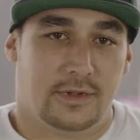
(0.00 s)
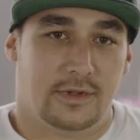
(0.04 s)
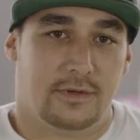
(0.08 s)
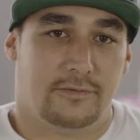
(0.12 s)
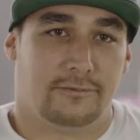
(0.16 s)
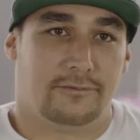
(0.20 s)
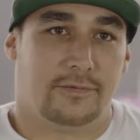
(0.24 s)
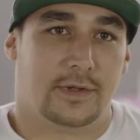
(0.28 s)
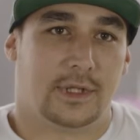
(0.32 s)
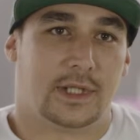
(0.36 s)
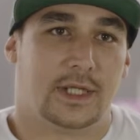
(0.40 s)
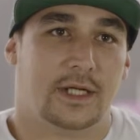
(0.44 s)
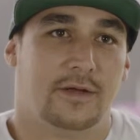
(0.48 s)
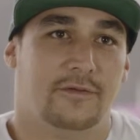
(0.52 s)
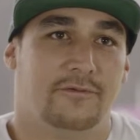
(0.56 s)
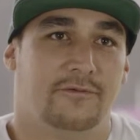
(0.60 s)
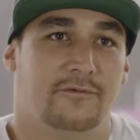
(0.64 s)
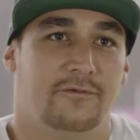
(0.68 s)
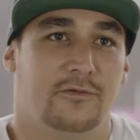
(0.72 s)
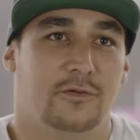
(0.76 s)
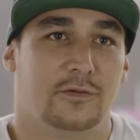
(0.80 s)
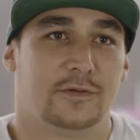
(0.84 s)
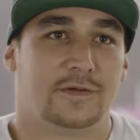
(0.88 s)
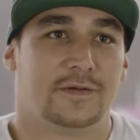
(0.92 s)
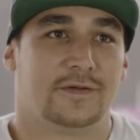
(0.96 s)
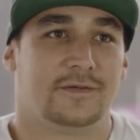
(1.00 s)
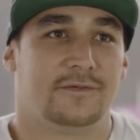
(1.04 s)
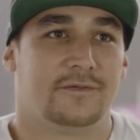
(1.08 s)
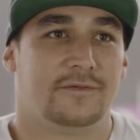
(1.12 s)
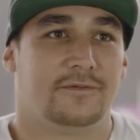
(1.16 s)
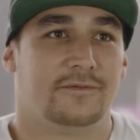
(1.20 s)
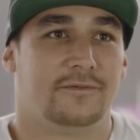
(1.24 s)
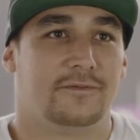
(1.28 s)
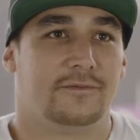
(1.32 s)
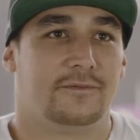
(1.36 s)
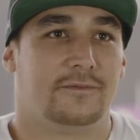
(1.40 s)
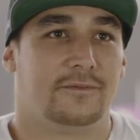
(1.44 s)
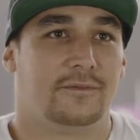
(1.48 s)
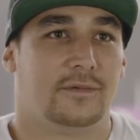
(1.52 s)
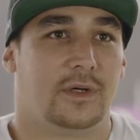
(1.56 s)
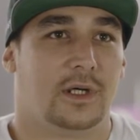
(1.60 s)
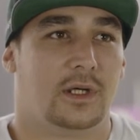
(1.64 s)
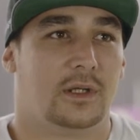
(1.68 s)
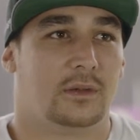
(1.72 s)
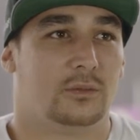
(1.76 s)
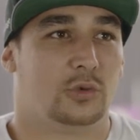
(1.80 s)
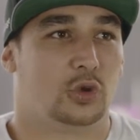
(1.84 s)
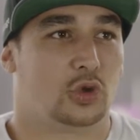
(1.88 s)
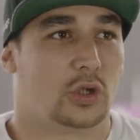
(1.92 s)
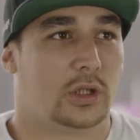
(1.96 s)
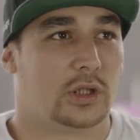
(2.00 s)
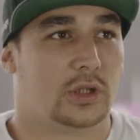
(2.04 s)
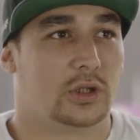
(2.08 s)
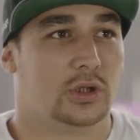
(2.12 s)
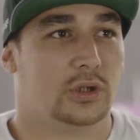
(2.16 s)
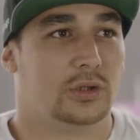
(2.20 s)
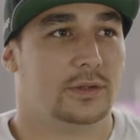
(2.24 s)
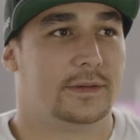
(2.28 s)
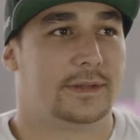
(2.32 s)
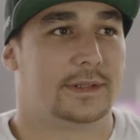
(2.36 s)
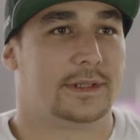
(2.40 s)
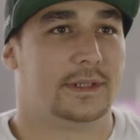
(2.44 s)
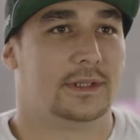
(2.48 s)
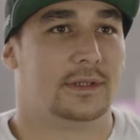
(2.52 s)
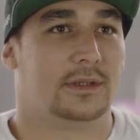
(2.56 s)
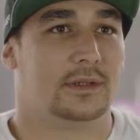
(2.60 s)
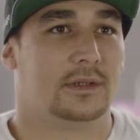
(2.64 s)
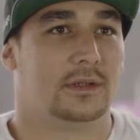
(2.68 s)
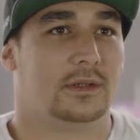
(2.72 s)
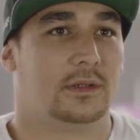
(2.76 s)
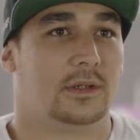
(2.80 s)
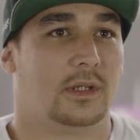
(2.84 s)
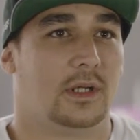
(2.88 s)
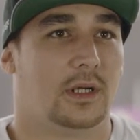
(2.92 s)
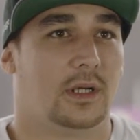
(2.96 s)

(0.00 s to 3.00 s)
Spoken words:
If I get thoughts of drug use and